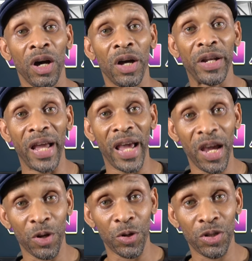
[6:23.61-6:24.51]
on the
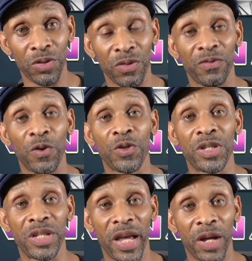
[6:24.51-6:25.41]
Echo Show
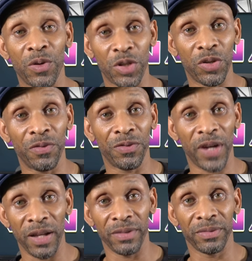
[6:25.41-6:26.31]
versus the Echo Show
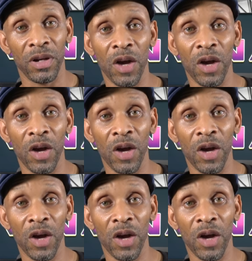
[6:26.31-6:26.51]
5.